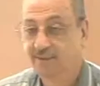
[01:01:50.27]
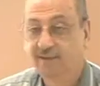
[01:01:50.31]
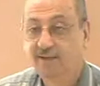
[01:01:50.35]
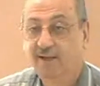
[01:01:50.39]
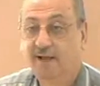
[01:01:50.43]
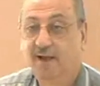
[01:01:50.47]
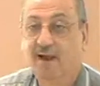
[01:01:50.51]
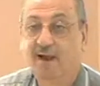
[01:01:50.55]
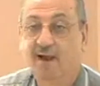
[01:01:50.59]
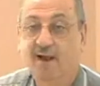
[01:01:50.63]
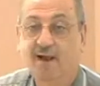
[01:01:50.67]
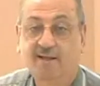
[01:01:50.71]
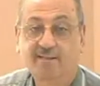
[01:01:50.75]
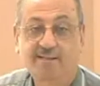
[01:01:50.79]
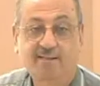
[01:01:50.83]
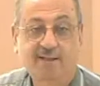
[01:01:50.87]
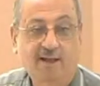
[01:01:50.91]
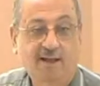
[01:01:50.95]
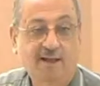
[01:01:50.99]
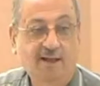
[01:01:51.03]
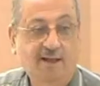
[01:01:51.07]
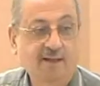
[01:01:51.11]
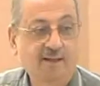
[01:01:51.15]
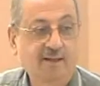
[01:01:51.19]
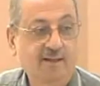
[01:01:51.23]

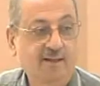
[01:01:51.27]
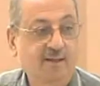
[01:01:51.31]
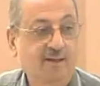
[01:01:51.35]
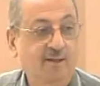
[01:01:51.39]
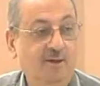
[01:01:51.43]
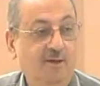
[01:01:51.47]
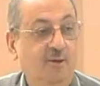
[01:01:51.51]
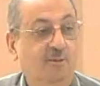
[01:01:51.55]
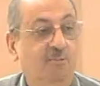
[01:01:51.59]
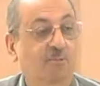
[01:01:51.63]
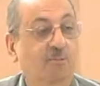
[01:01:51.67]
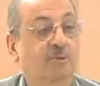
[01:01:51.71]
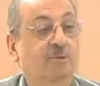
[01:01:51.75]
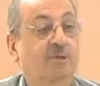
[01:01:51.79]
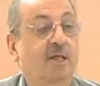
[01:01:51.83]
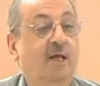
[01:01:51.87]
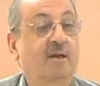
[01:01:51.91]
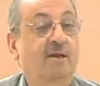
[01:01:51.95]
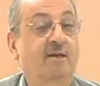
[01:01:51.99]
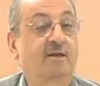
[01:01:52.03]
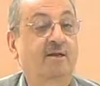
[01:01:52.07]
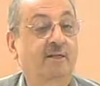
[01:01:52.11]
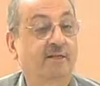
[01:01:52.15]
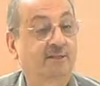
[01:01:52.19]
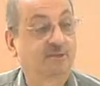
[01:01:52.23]
Haza
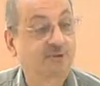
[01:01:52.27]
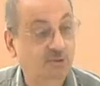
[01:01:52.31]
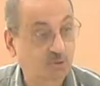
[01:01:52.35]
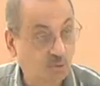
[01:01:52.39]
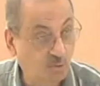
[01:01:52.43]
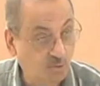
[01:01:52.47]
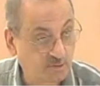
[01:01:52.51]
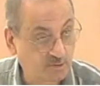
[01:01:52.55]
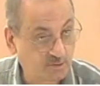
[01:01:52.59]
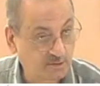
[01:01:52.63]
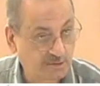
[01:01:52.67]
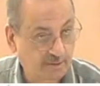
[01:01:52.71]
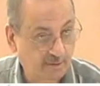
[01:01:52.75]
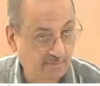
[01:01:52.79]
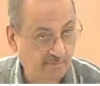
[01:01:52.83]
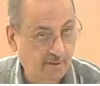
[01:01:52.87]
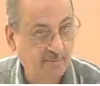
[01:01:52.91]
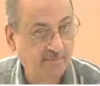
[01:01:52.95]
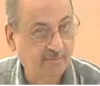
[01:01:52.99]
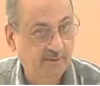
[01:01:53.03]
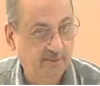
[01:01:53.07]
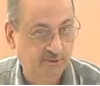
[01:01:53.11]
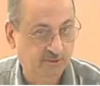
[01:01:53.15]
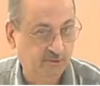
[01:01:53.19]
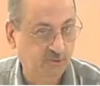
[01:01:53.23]
mudarrisun.
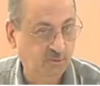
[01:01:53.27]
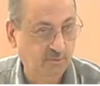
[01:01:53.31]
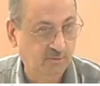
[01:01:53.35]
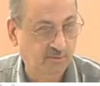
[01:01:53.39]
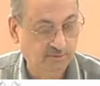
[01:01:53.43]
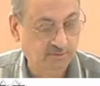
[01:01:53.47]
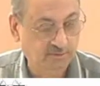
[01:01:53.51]
Remember sun,